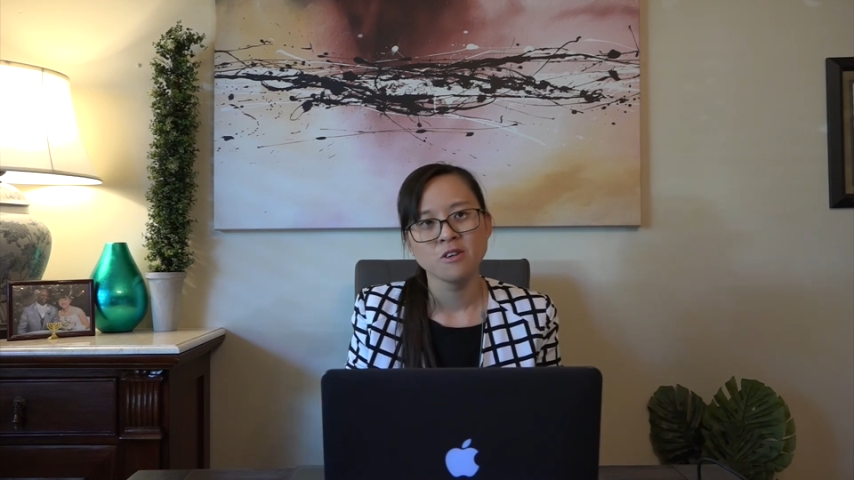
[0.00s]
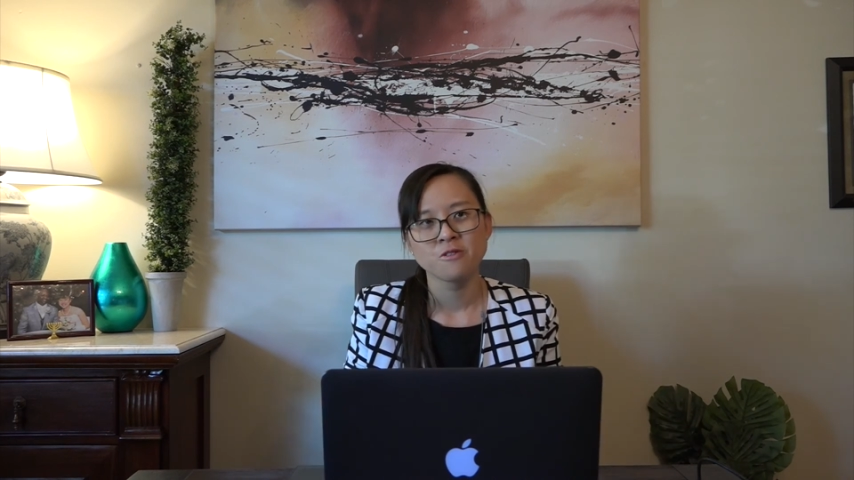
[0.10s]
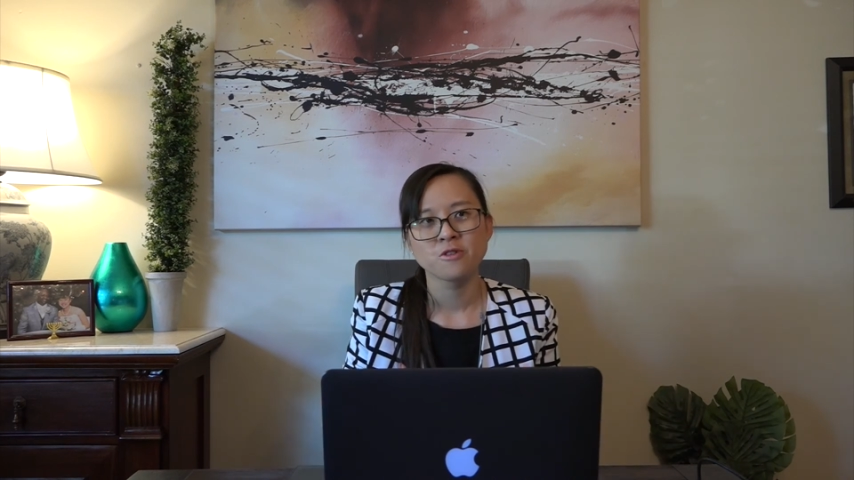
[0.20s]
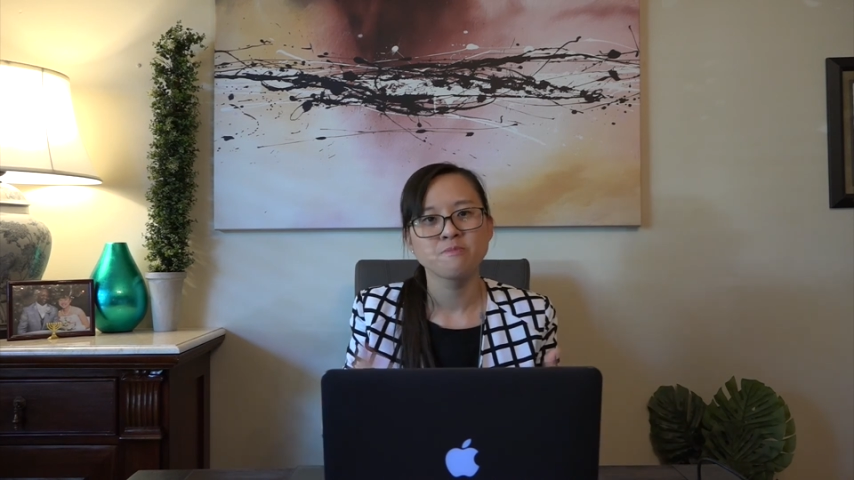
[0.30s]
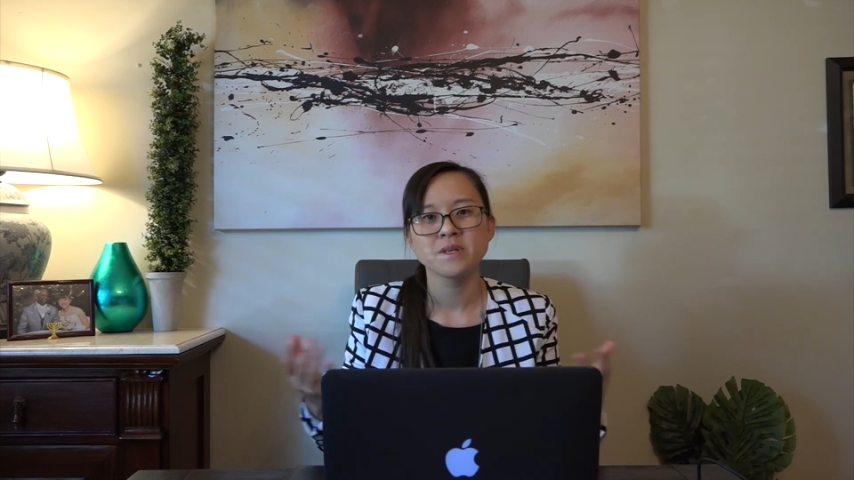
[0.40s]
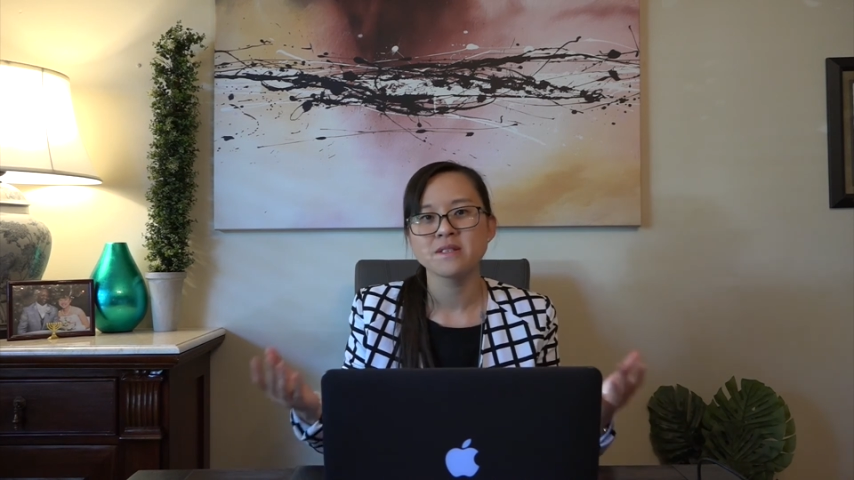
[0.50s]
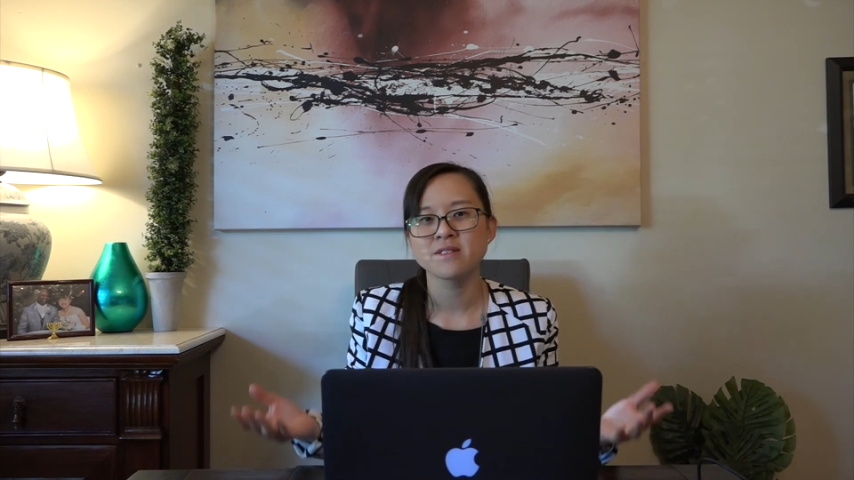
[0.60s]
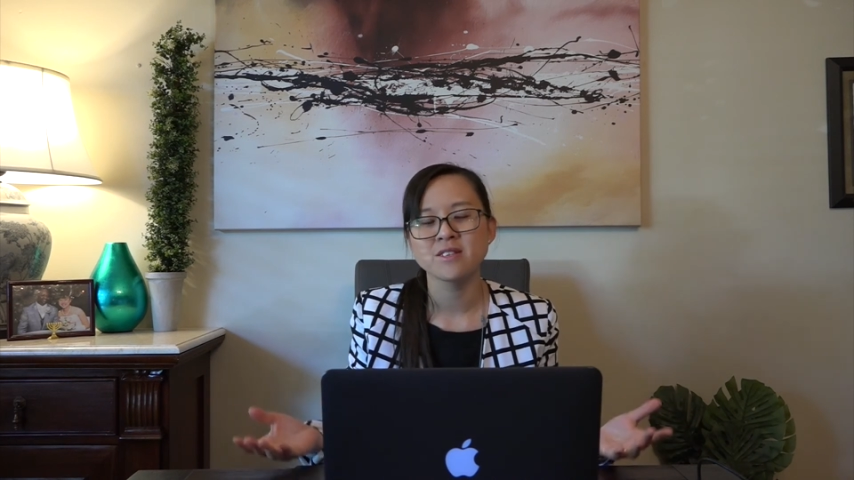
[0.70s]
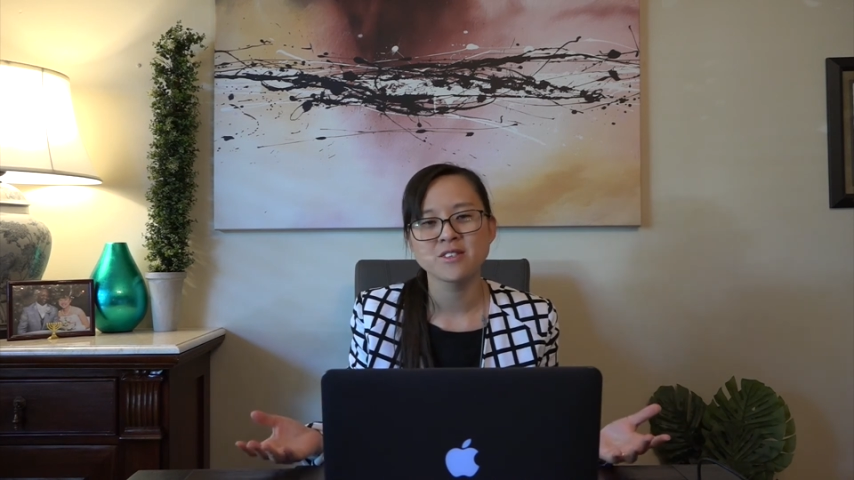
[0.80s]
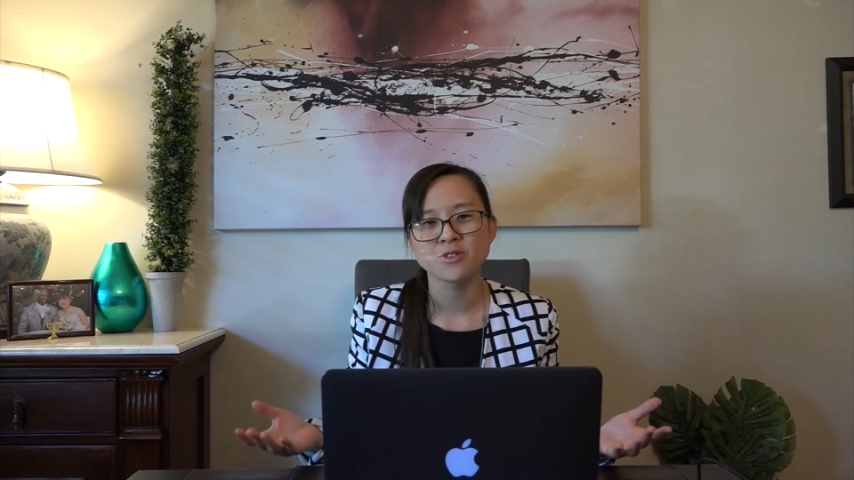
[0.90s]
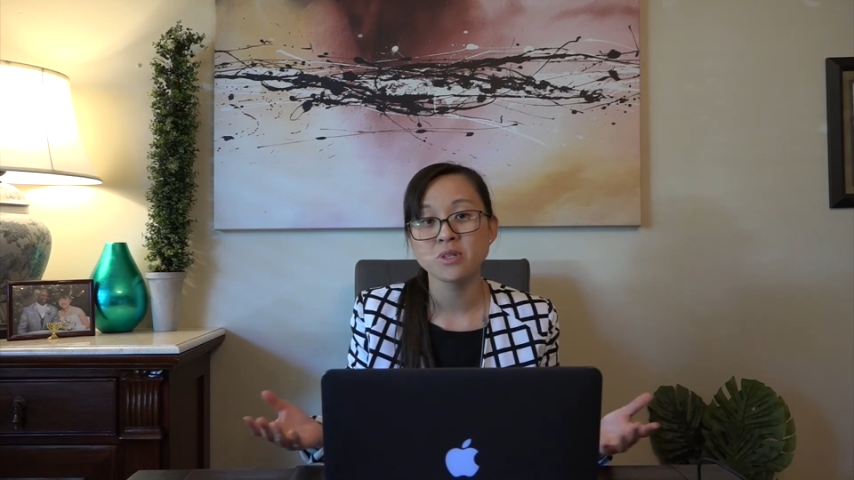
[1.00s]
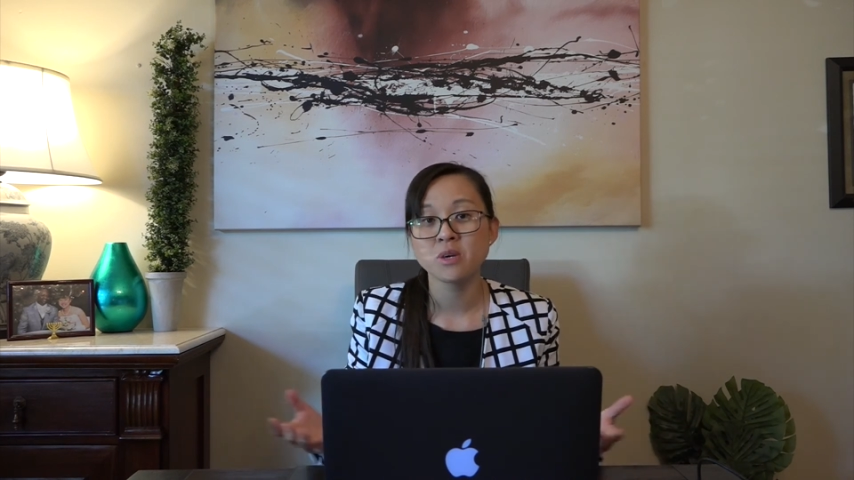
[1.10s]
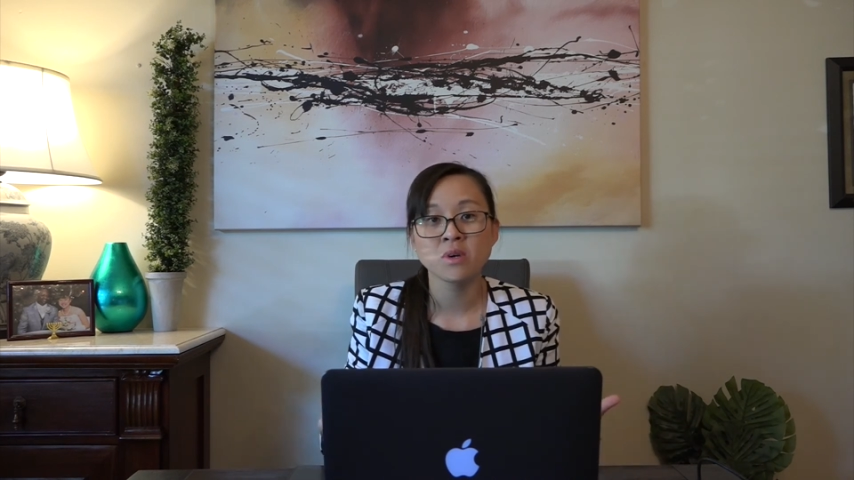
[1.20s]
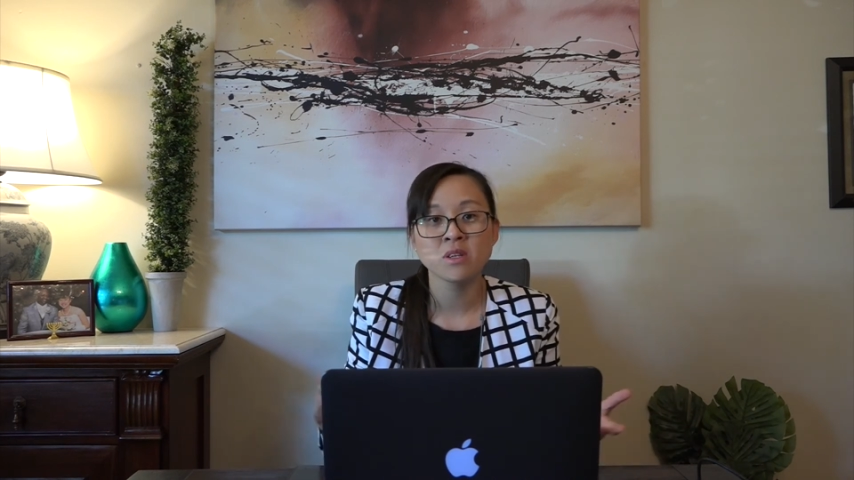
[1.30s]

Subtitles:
for business, or they want